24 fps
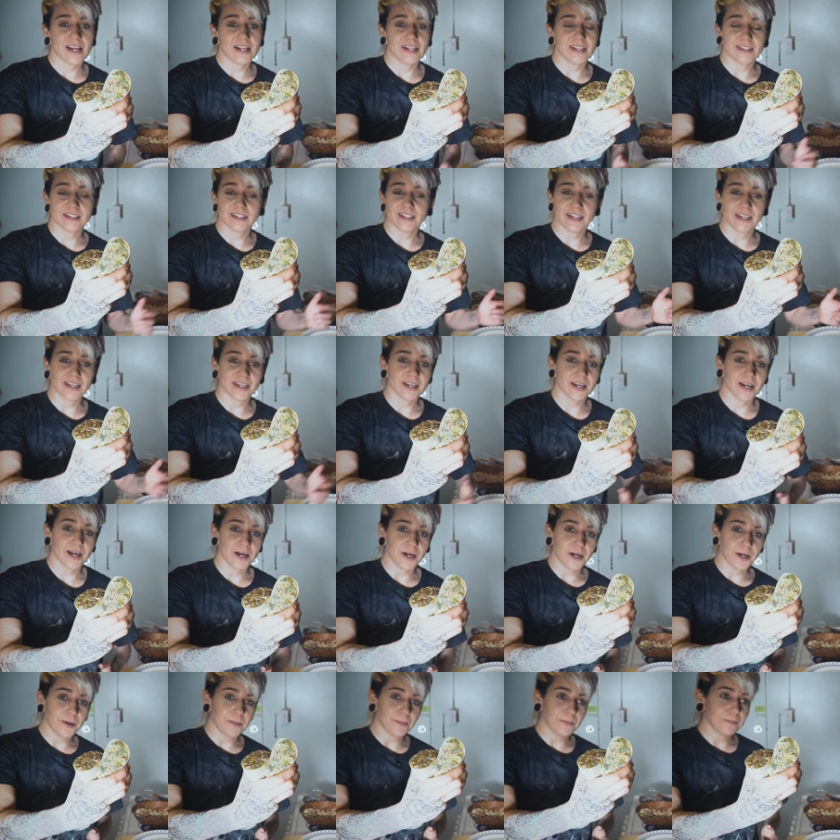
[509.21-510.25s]
anything,
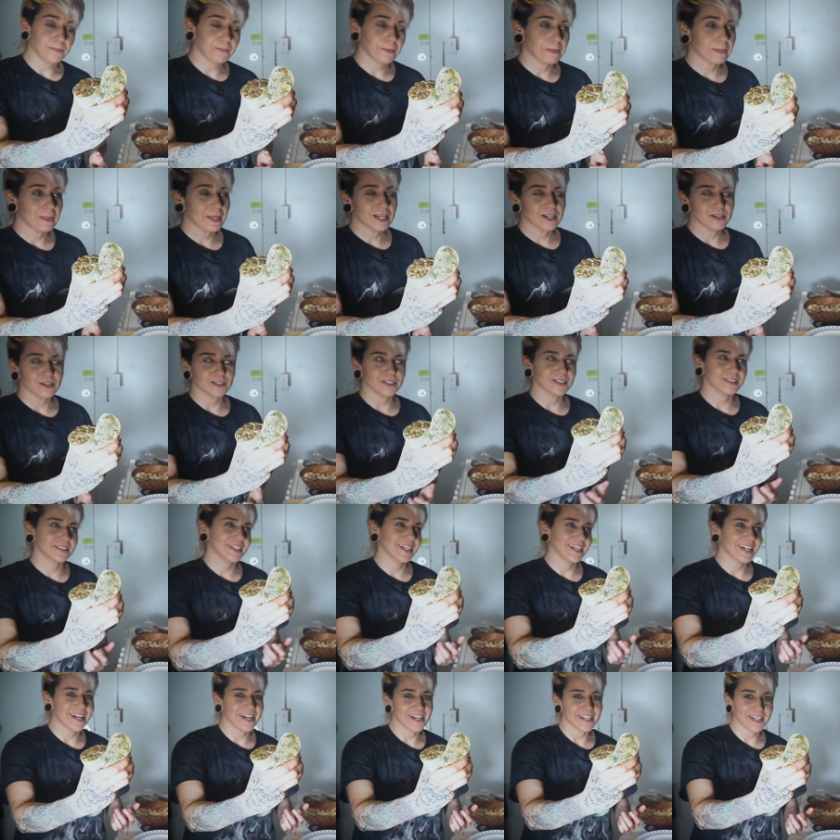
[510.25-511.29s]
or
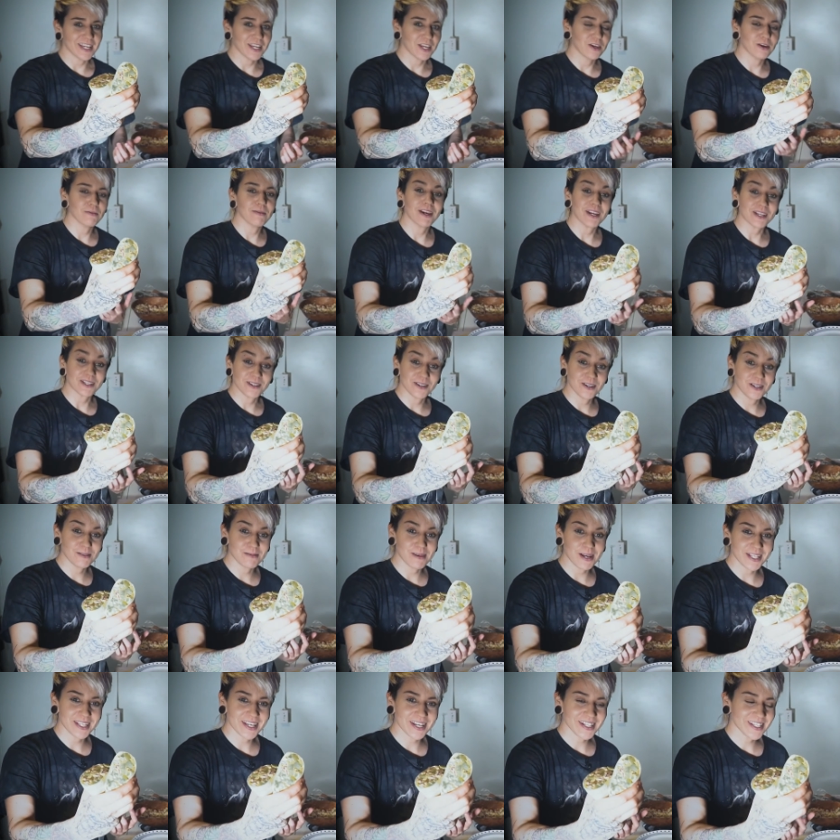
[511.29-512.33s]
not anything. You can make a tuna
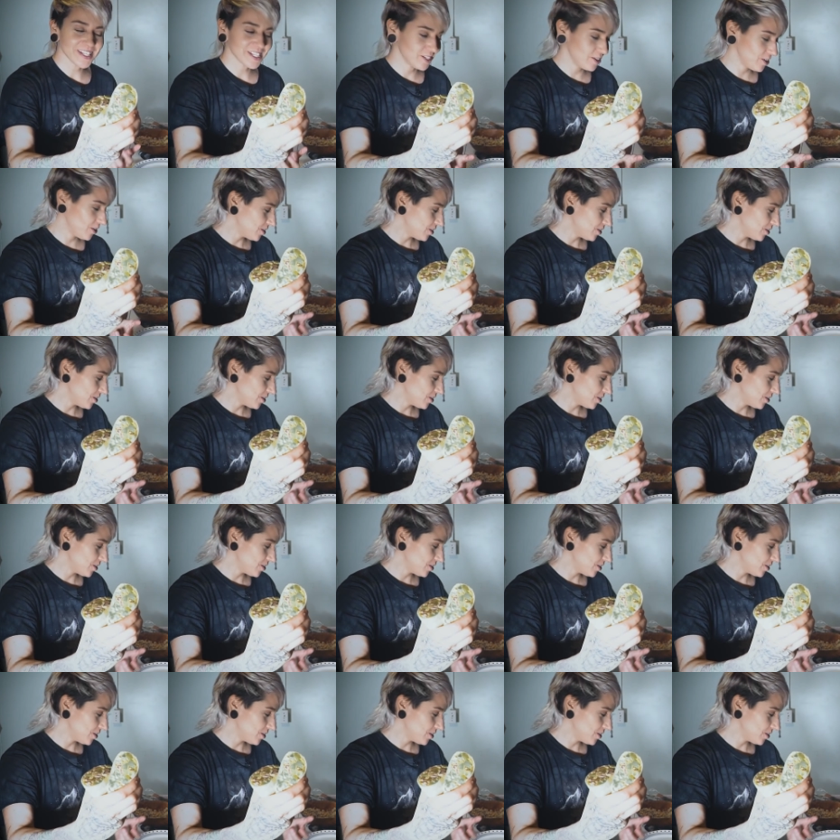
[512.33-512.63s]
melt out of this.